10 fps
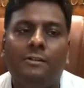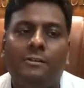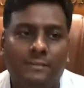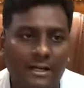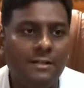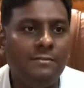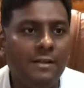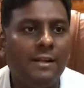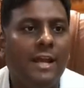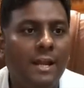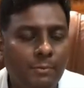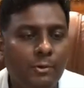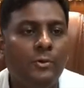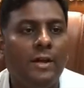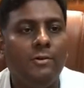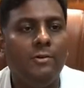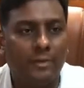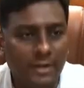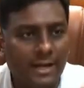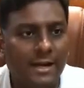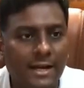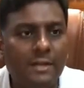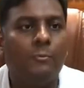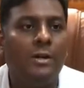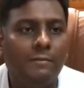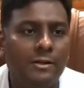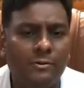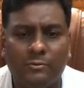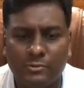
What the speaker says: So that will help you to, recollect whatever you do.